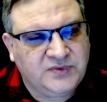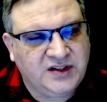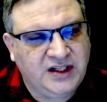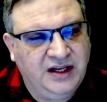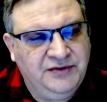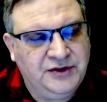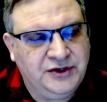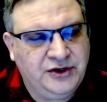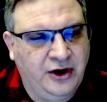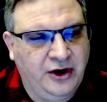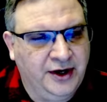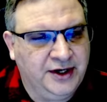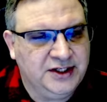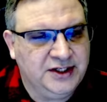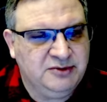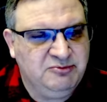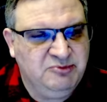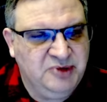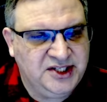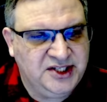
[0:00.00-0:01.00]
If the target
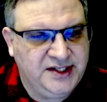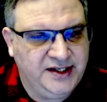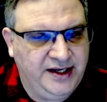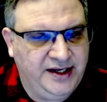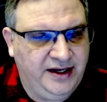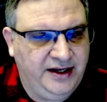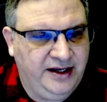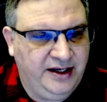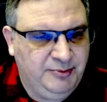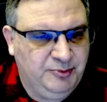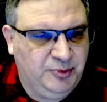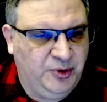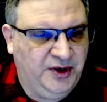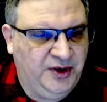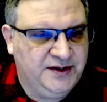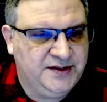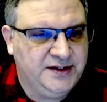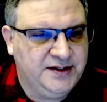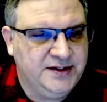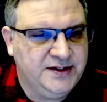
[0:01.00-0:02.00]
is missing any hit
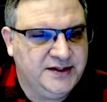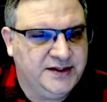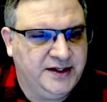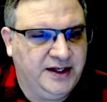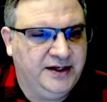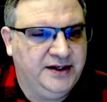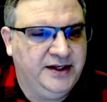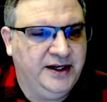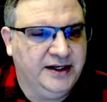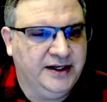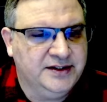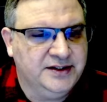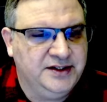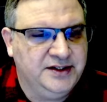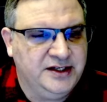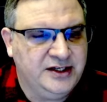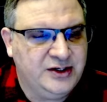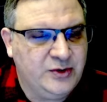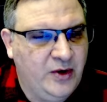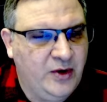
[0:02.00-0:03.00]
points, it instead takes a
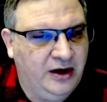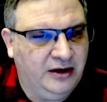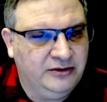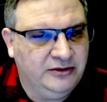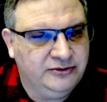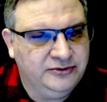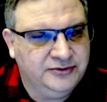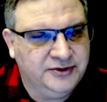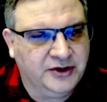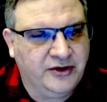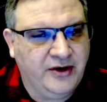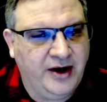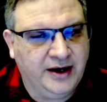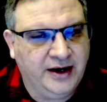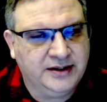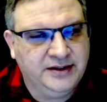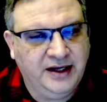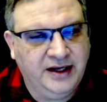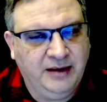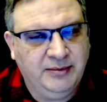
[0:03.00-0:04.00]
d12
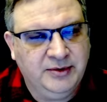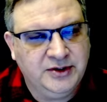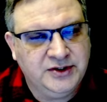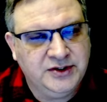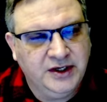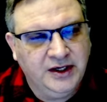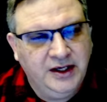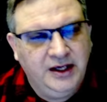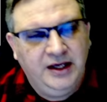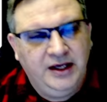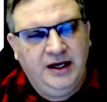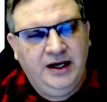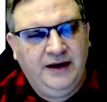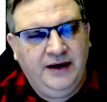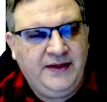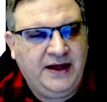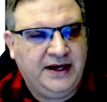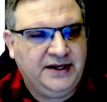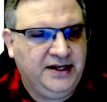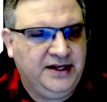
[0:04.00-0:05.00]
necrotic damage.
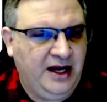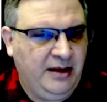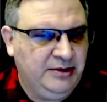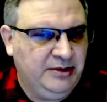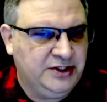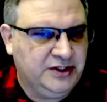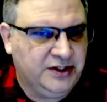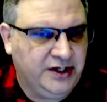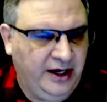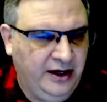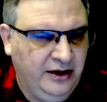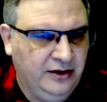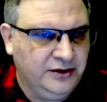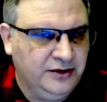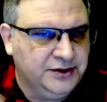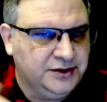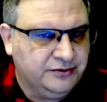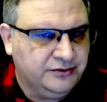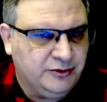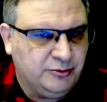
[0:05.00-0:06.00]
And that damage
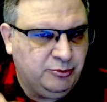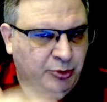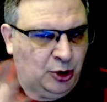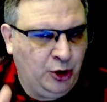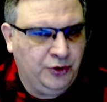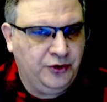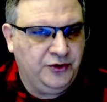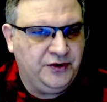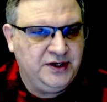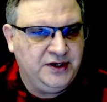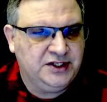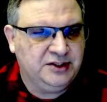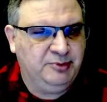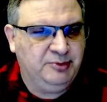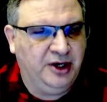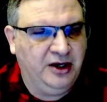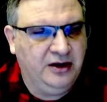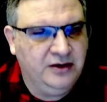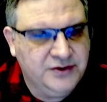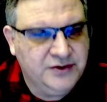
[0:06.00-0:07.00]
scales for both of these
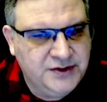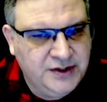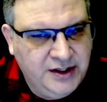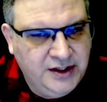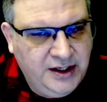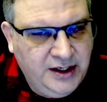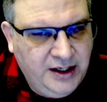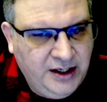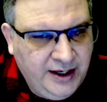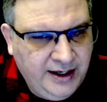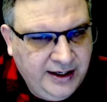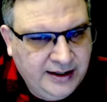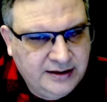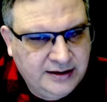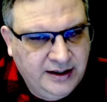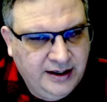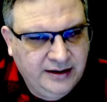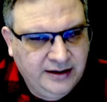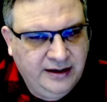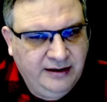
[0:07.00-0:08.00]
spells at
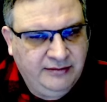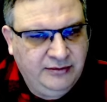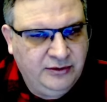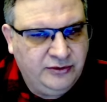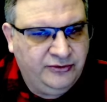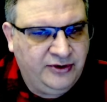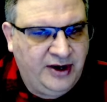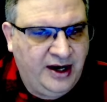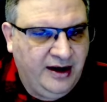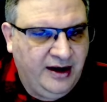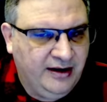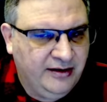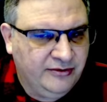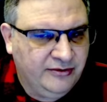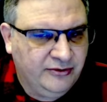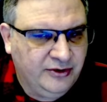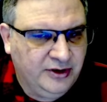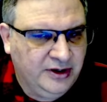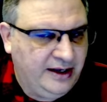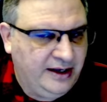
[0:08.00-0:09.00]
level
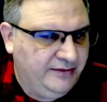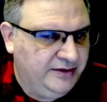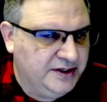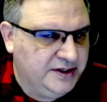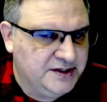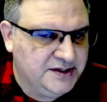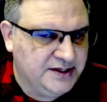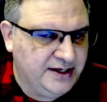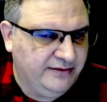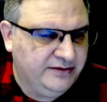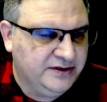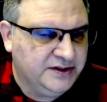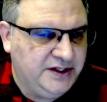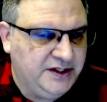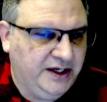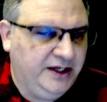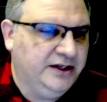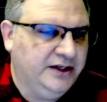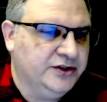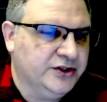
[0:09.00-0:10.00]
5, 11, and
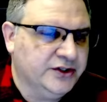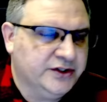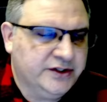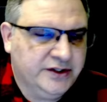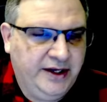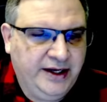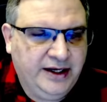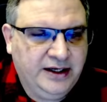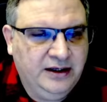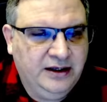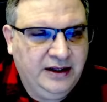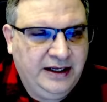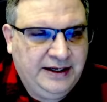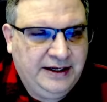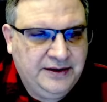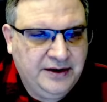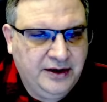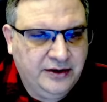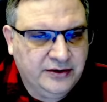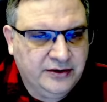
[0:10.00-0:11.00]
17, just like a lot
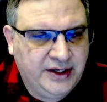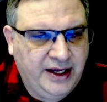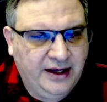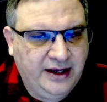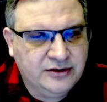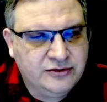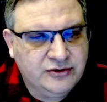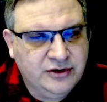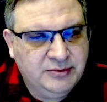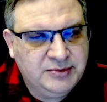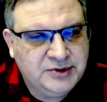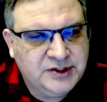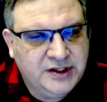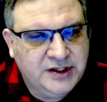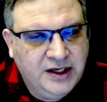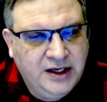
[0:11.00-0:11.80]
of the other cantrips.